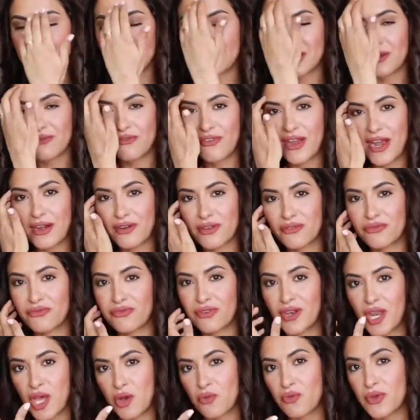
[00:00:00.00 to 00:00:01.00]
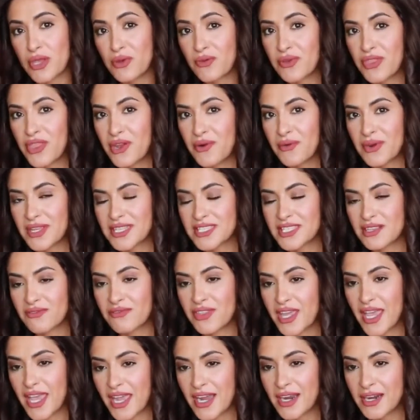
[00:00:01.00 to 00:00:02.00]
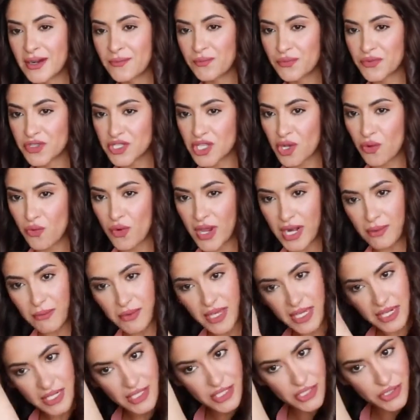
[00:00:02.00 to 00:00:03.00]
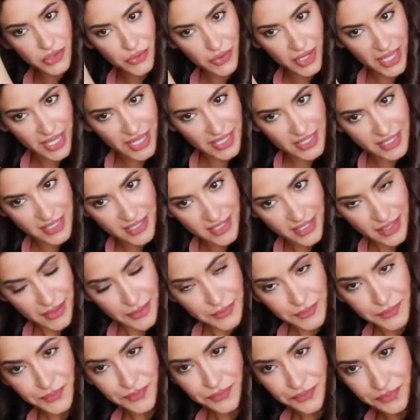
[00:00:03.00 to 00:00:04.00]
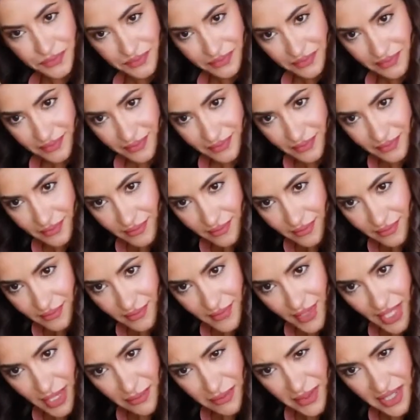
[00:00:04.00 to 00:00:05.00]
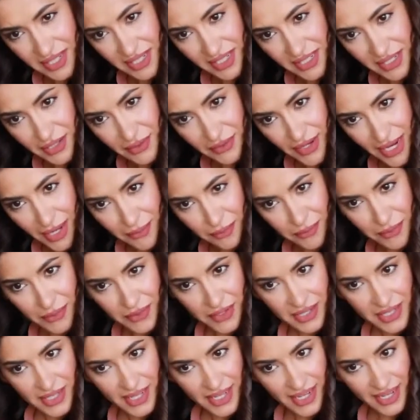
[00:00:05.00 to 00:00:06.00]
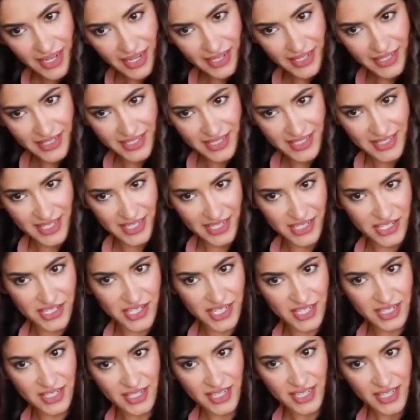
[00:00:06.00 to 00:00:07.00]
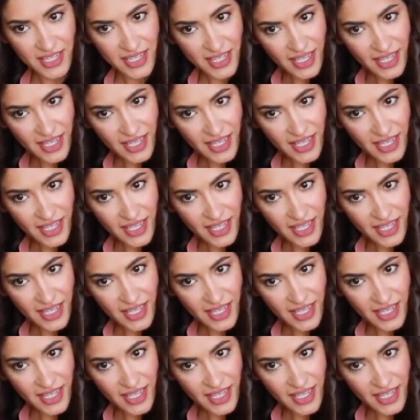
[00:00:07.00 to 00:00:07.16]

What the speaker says: be very flowy with the rest of the hair. So what I'm gonna do is I'm gonna grab a hair section,